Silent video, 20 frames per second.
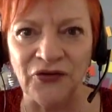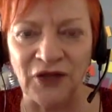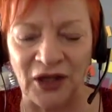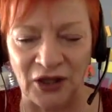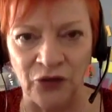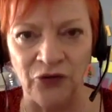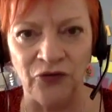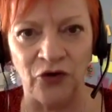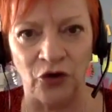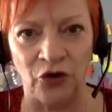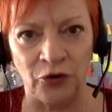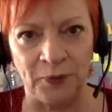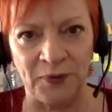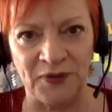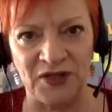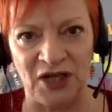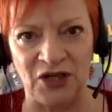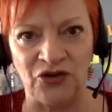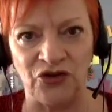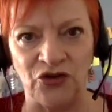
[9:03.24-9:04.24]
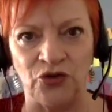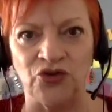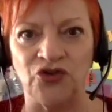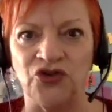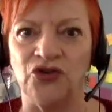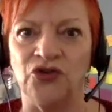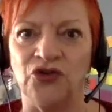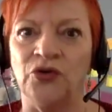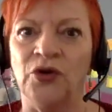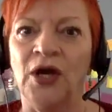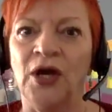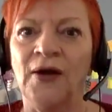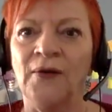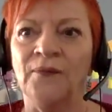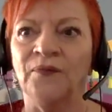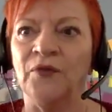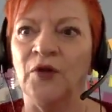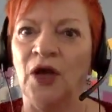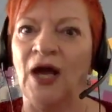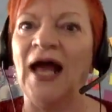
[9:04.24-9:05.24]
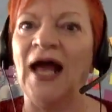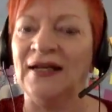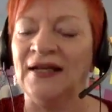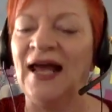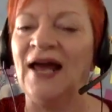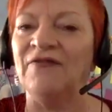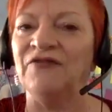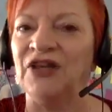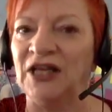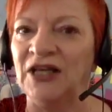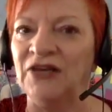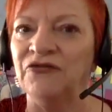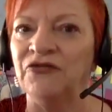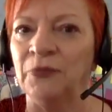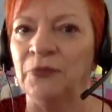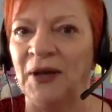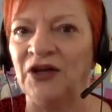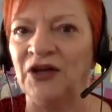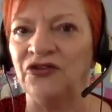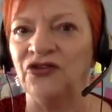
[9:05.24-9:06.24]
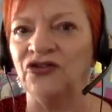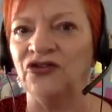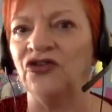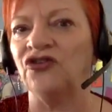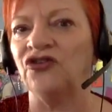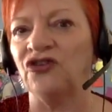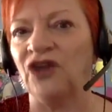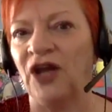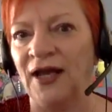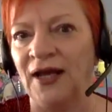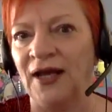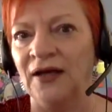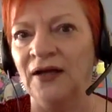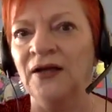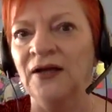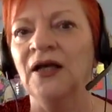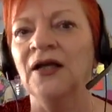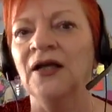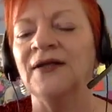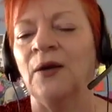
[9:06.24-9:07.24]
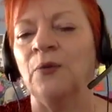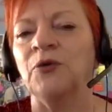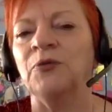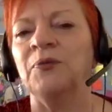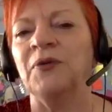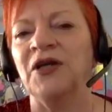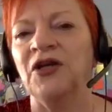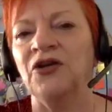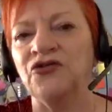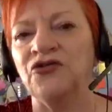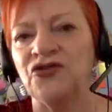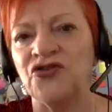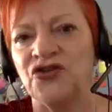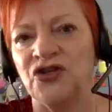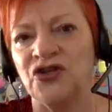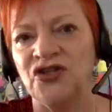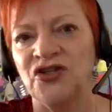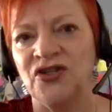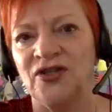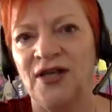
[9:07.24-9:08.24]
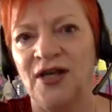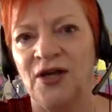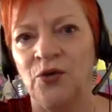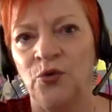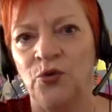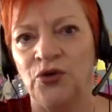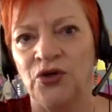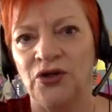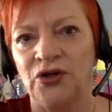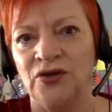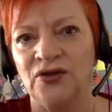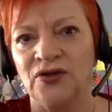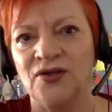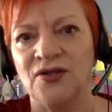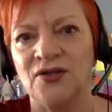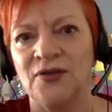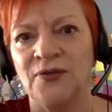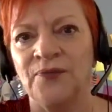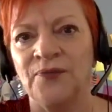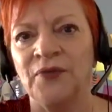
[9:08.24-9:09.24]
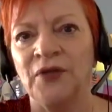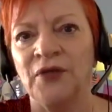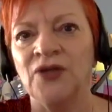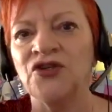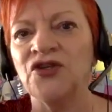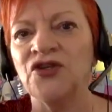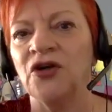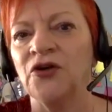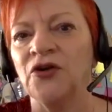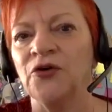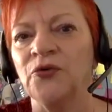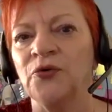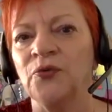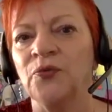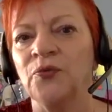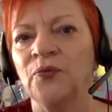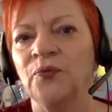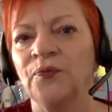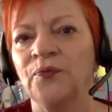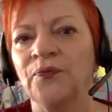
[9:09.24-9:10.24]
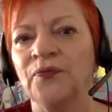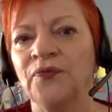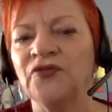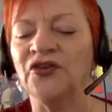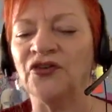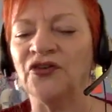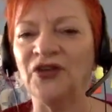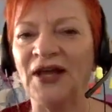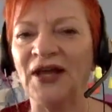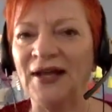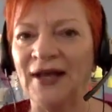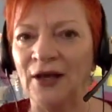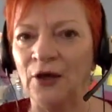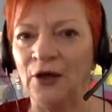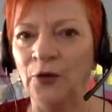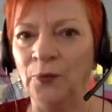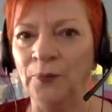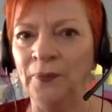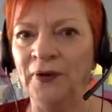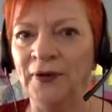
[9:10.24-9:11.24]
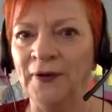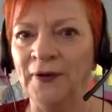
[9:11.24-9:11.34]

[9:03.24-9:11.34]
that you've got the potential to and have the information to share that would be interesting to their audience. So does that help?